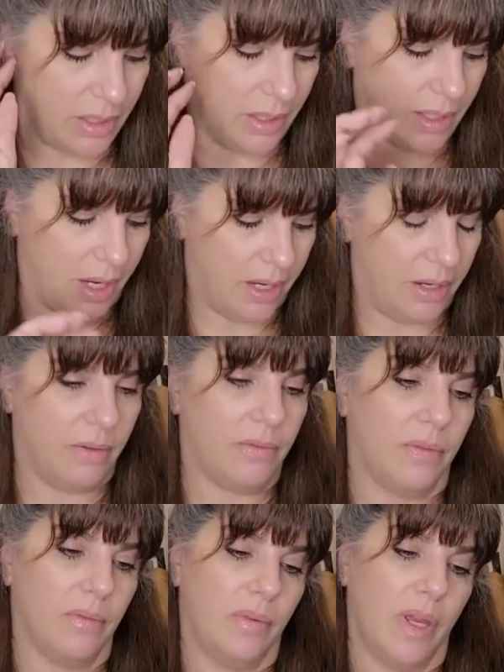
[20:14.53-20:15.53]
is kind of
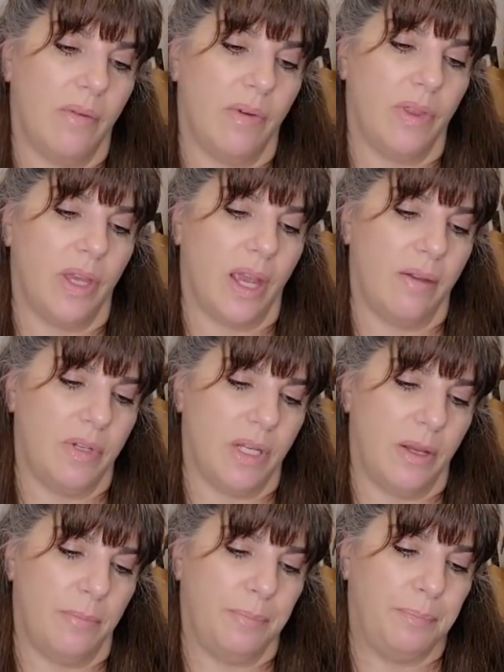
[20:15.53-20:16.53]
everything I've
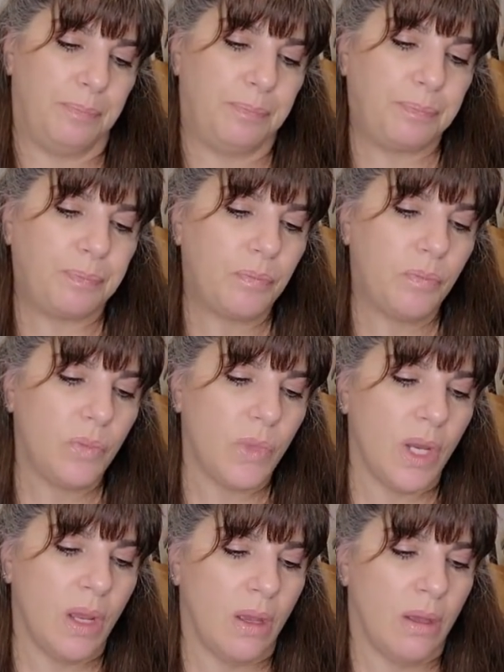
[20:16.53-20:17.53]
done.
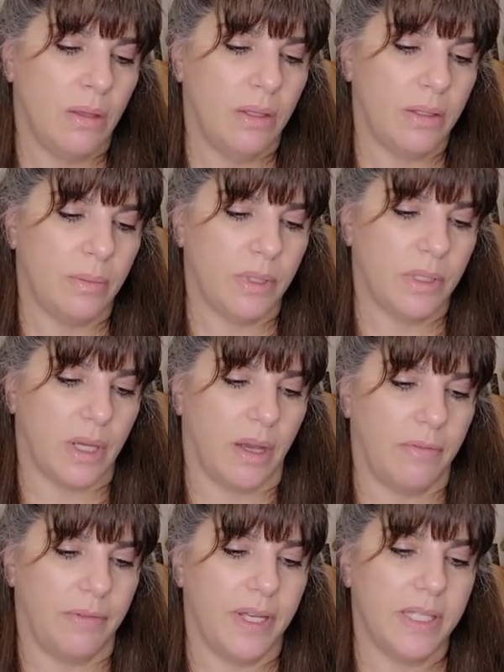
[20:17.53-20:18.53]
This one's
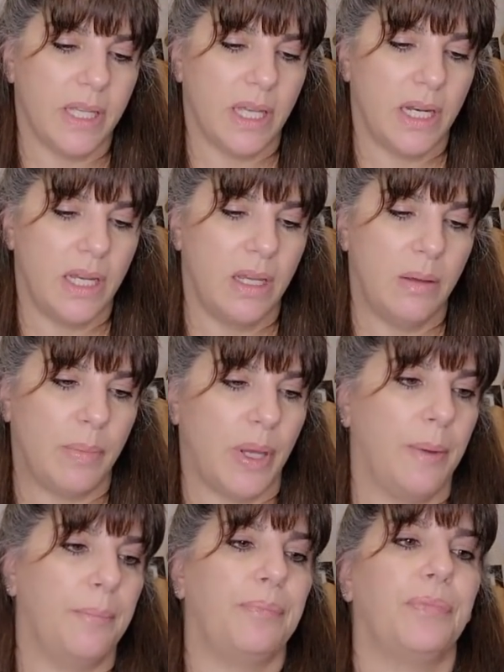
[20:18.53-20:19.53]
got fuzz on it,
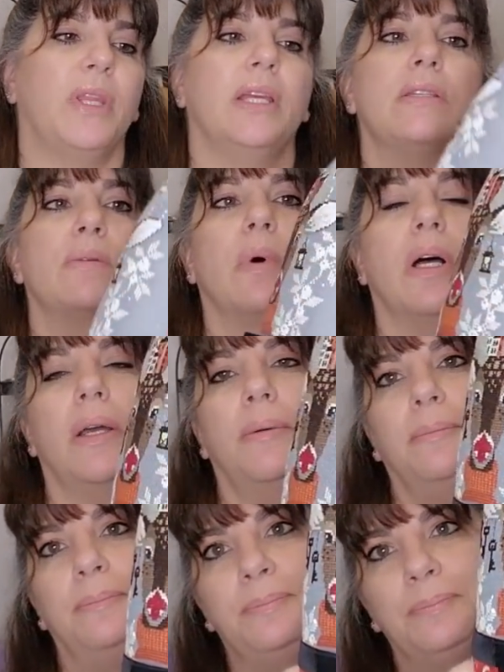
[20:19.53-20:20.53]
but this
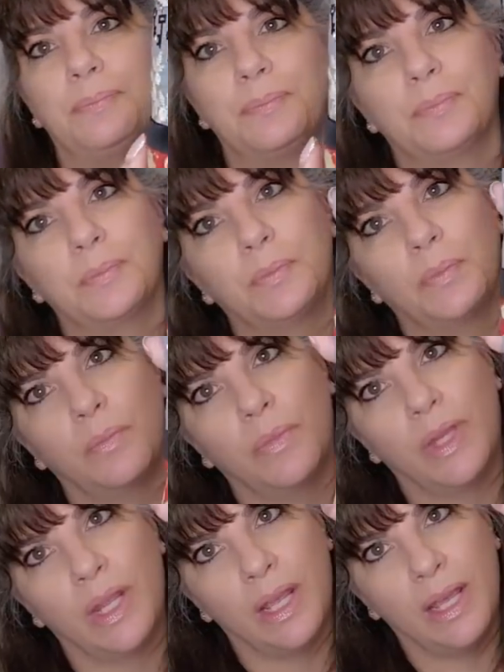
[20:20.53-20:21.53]
one
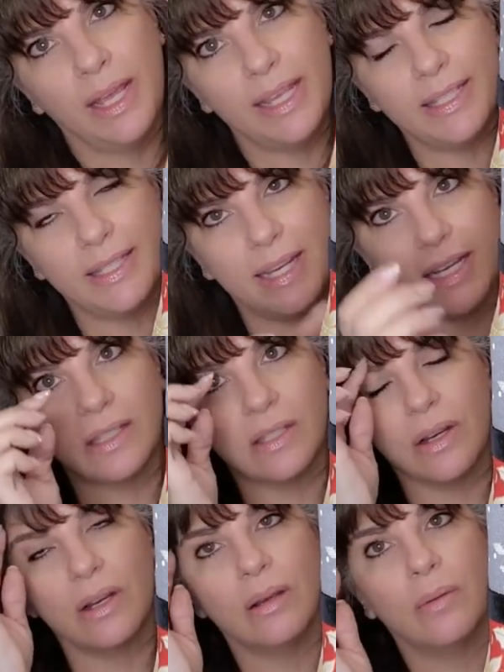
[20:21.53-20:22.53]
is
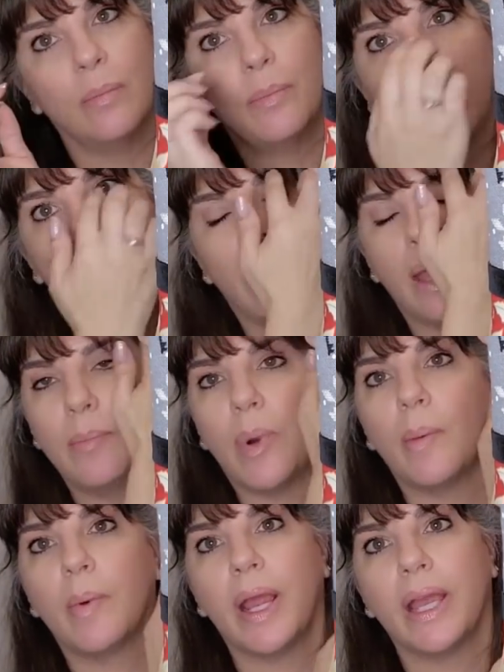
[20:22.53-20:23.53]
Dancer by
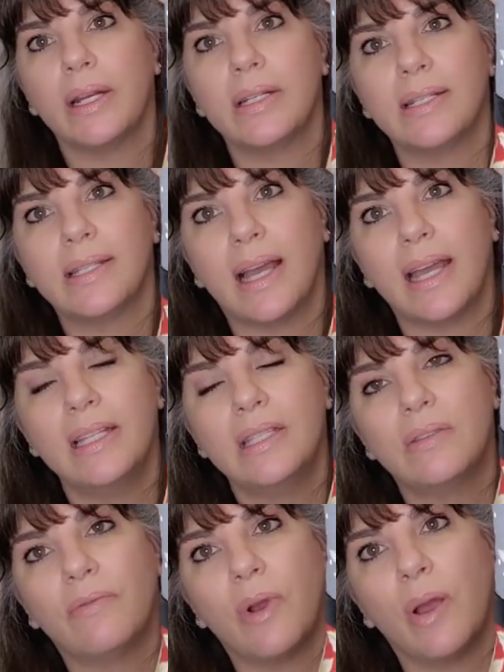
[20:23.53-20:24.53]
Barbara Anna
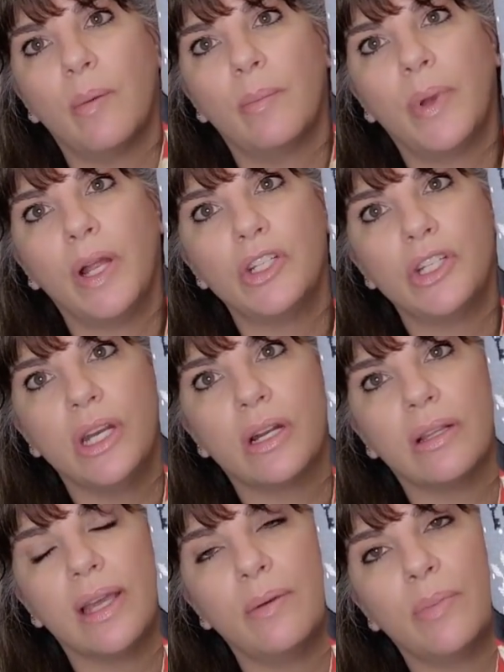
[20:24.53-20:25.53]
Designs from Punch
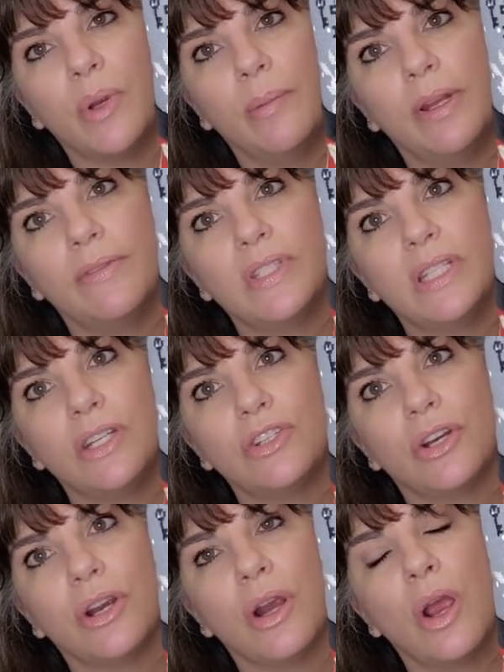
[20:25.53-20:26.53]
Needle and Primitive
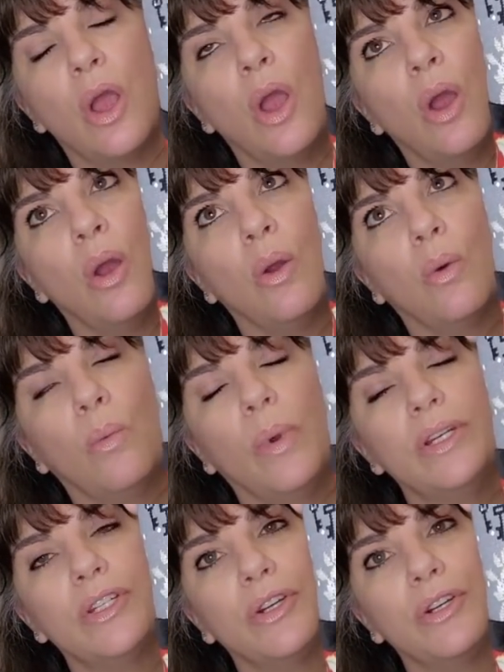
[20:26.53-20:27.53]
Stitcher
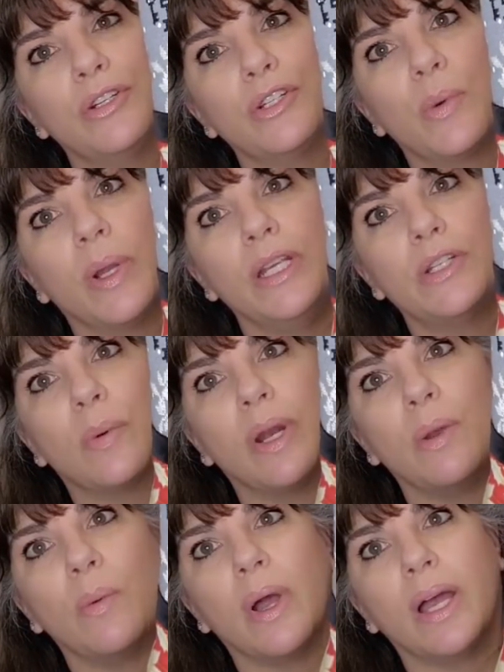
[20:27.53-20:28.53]
Winter
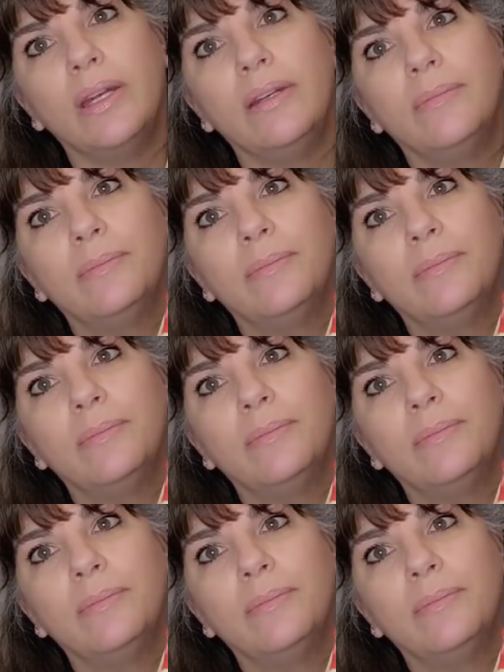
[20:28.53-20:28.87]
2021.